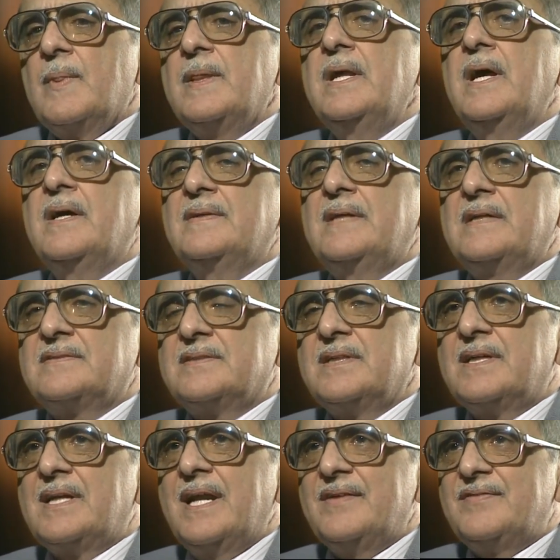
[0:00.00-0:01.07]
Yeah, that's the
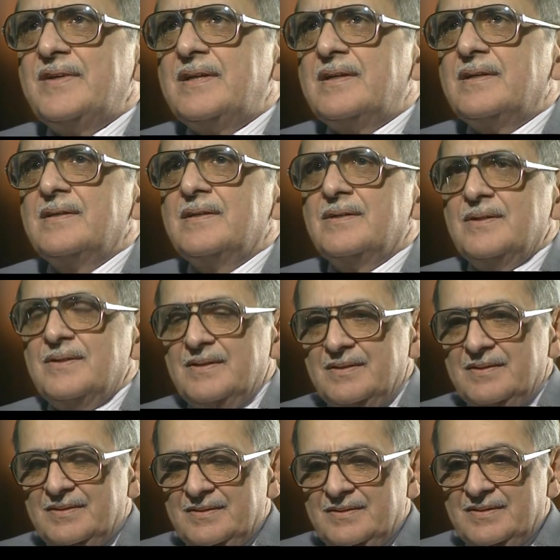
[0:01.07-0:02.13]
classic
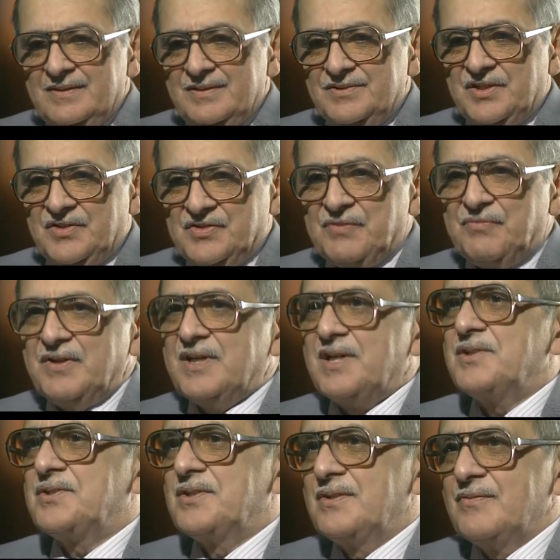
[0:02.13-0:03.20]

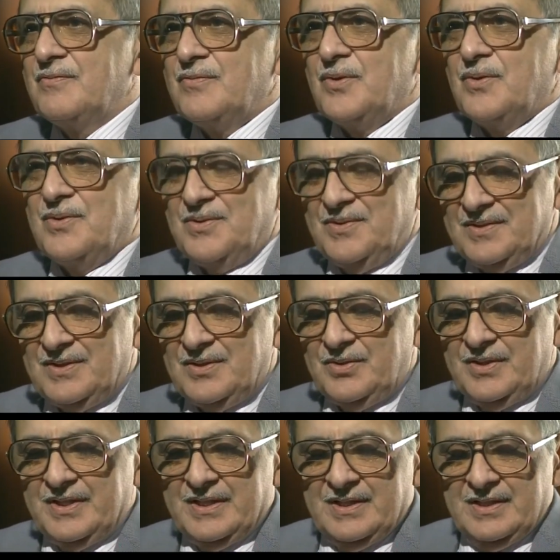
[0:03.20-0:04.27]
justification for the
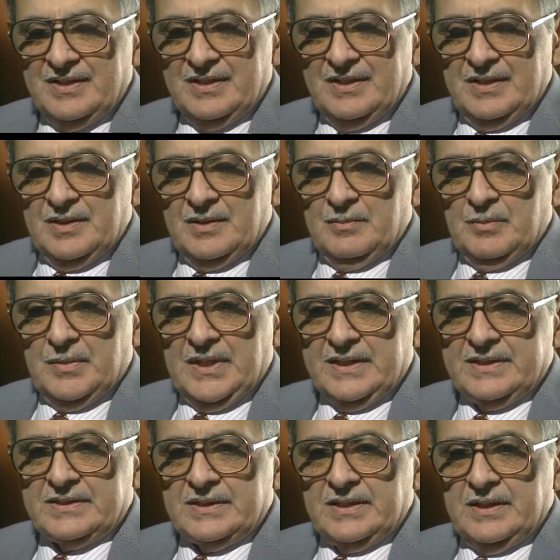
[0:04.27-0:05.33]
lawyer. But